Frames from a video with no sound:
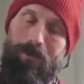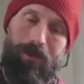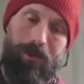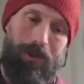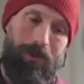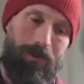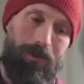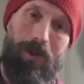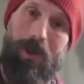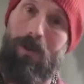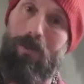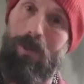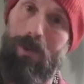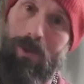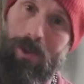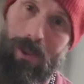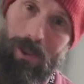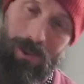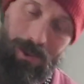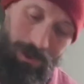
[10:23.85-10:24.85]
really thought we
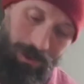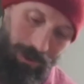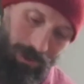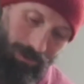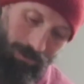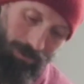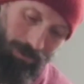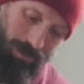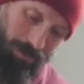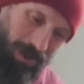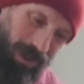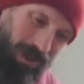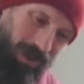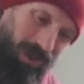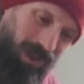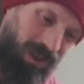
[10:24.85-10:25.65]
were going to need for about